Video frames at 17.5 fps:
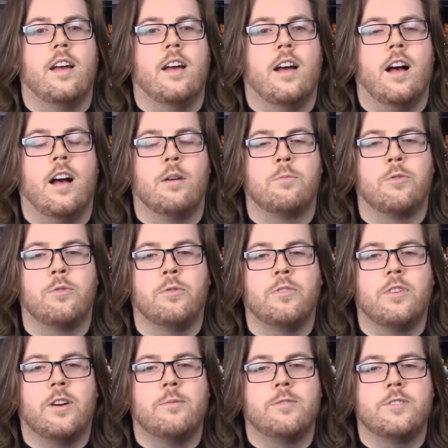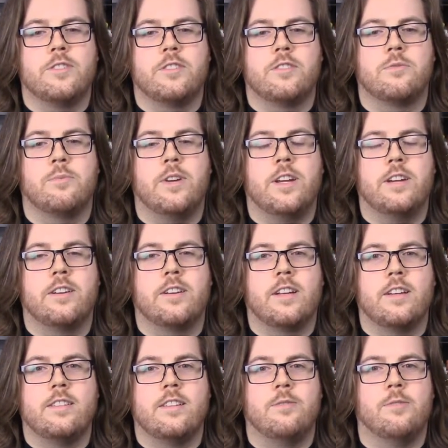Um, Goldar was just weird
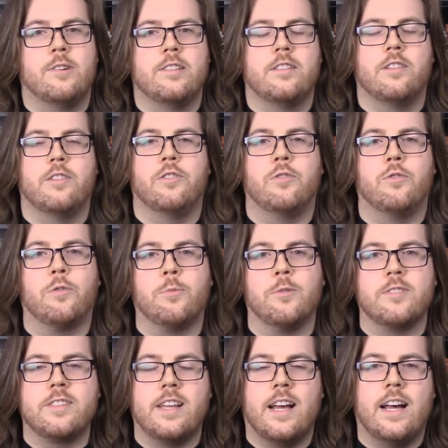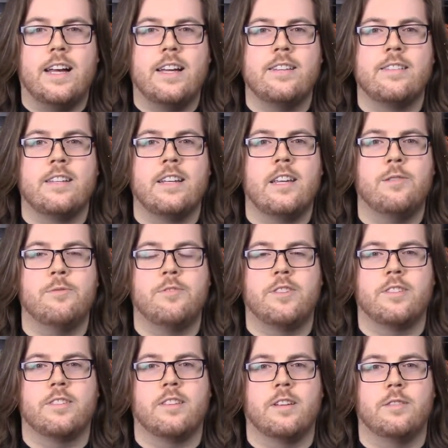because he wasn't a normal size, and he was
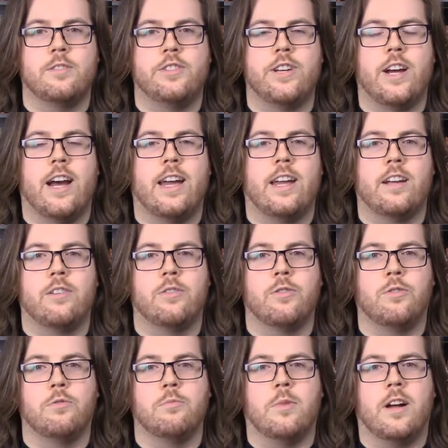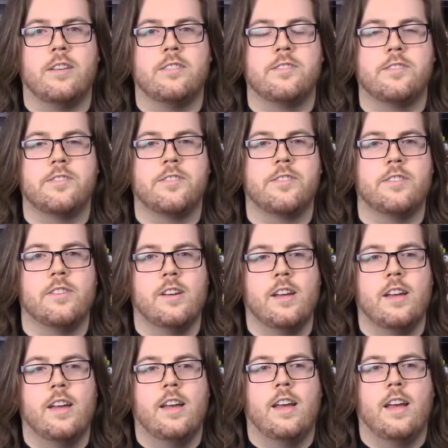just a giant gold monster.
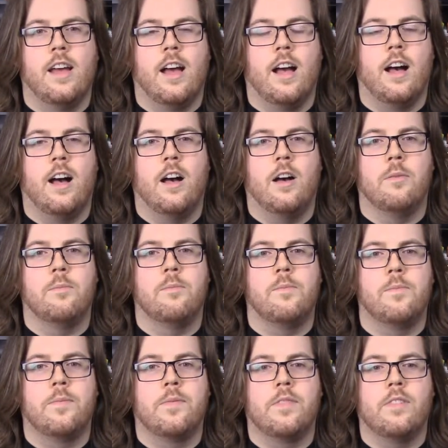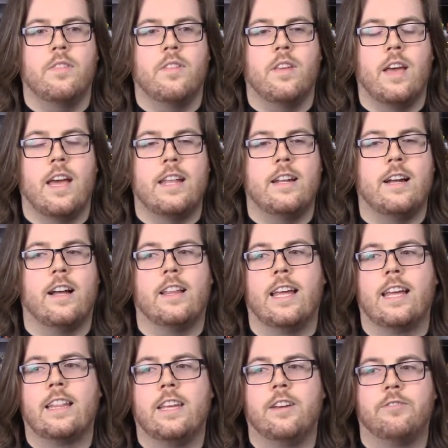Um... And not
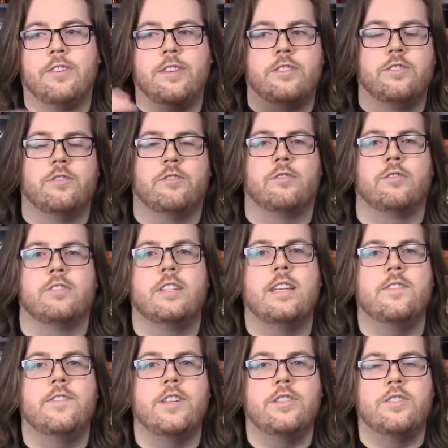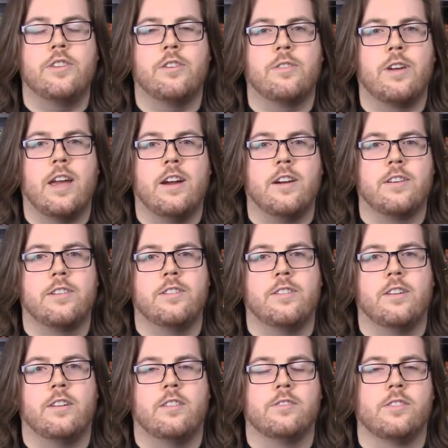like the original T V show character
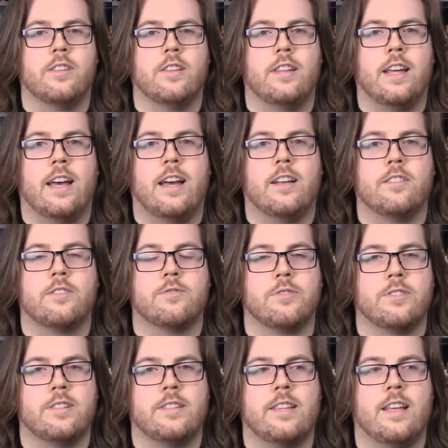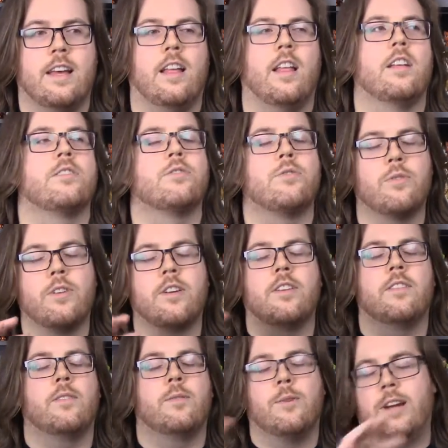and all that sorts, that sort
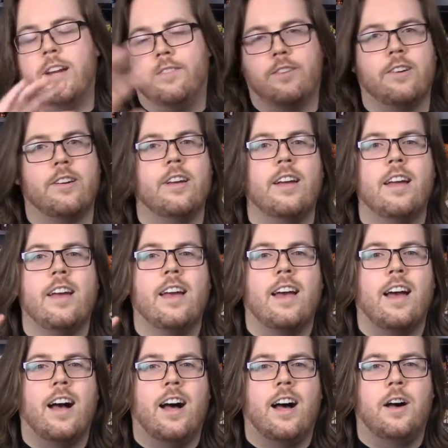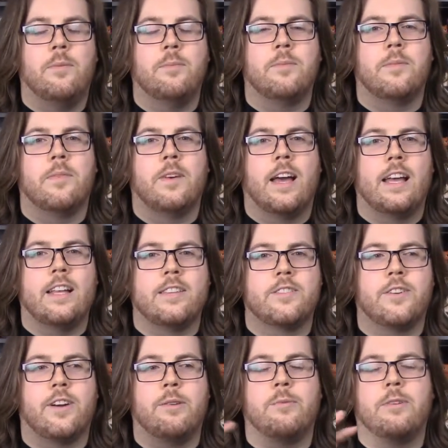of whatever. Um, and
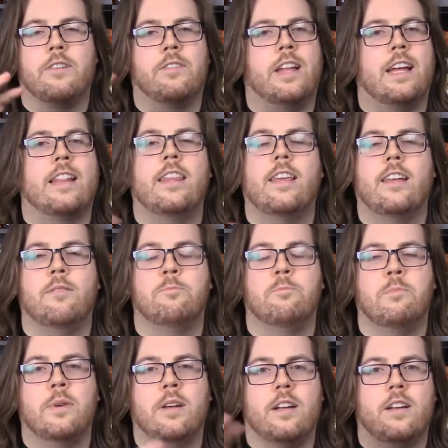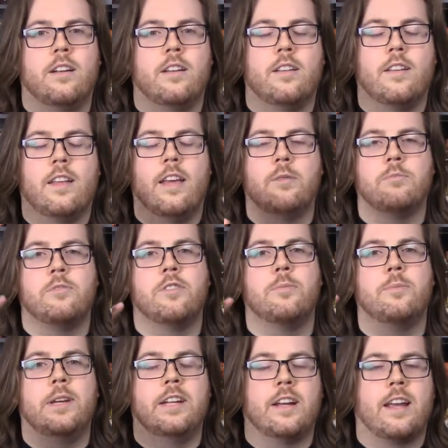so I would have liked to have been him
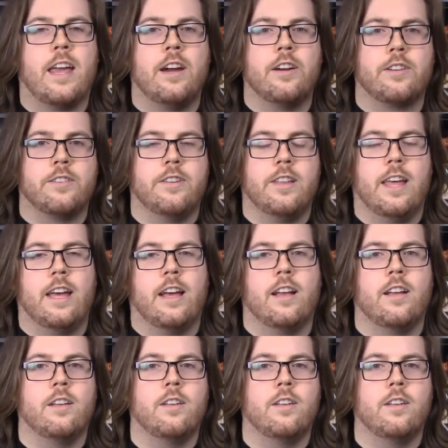to be a character that